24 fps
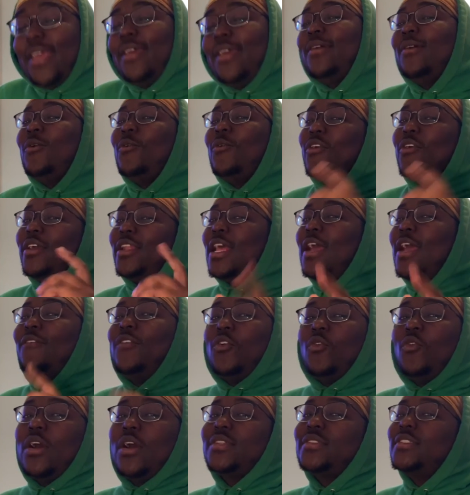Whenever you're
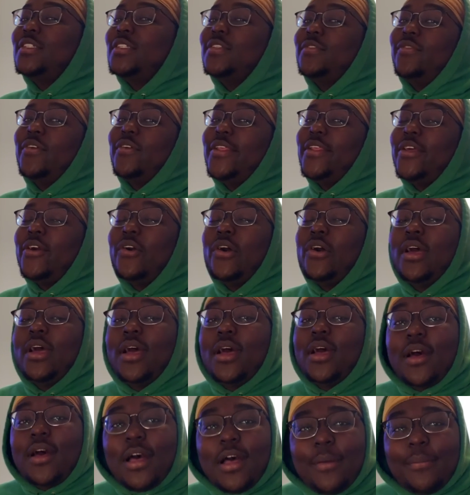watching this video,
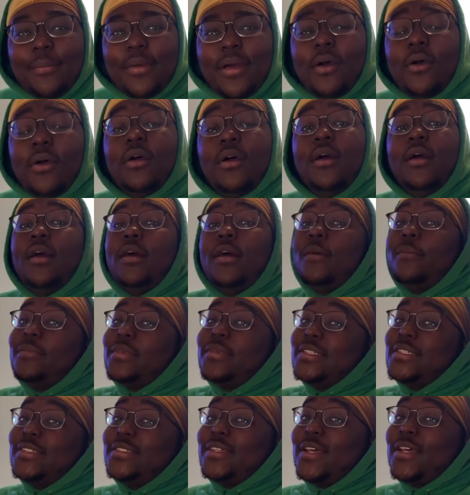I'm out.
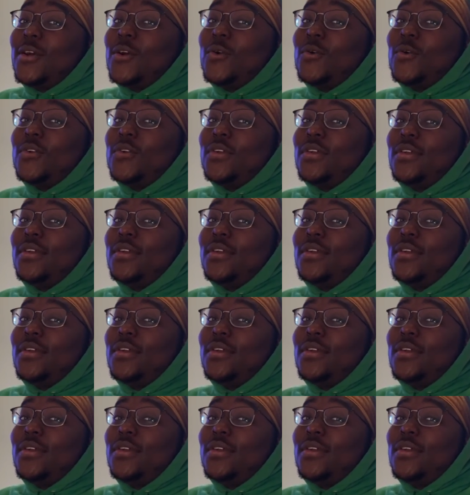Peace out.